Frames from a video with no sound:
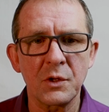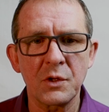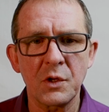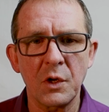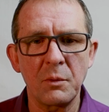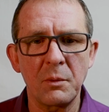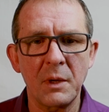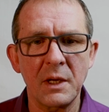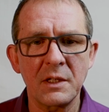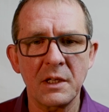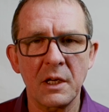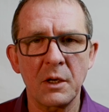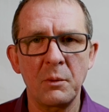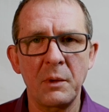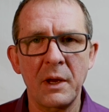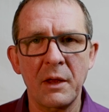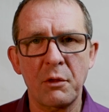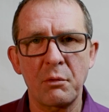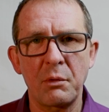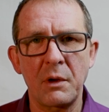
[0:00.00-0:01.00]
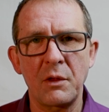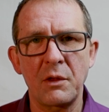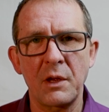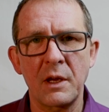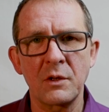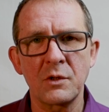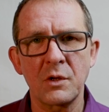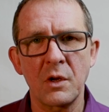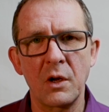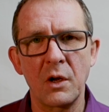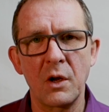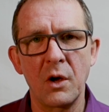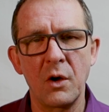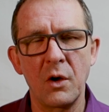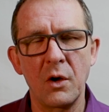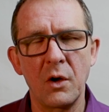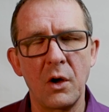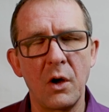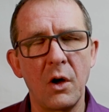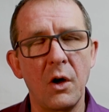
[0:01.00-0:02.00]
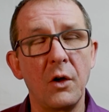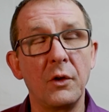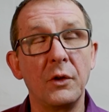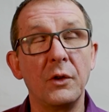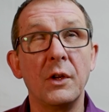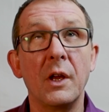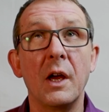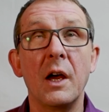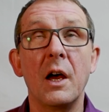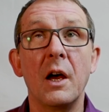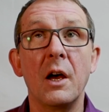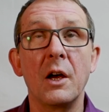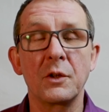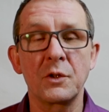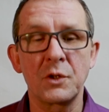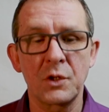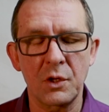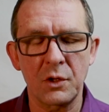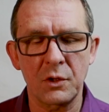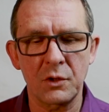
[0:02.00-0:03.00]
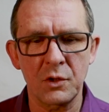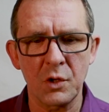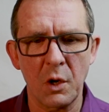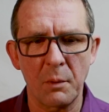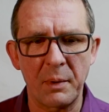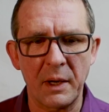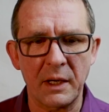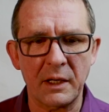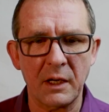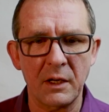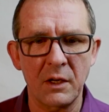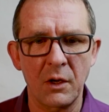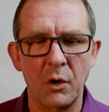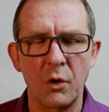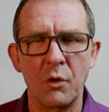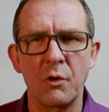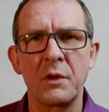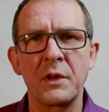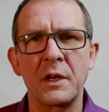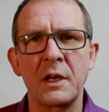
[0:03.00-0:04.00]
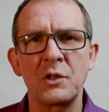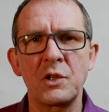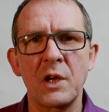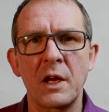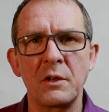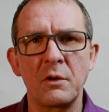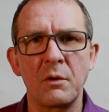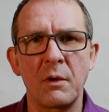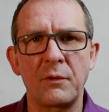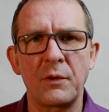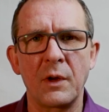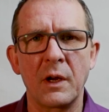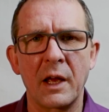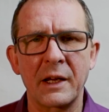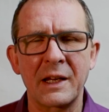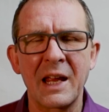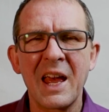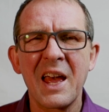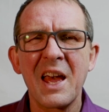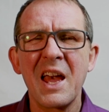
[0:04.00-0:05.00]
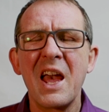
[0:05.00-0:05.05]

a Zoom meeting, and we had three things on topic or on the agenda, if you like.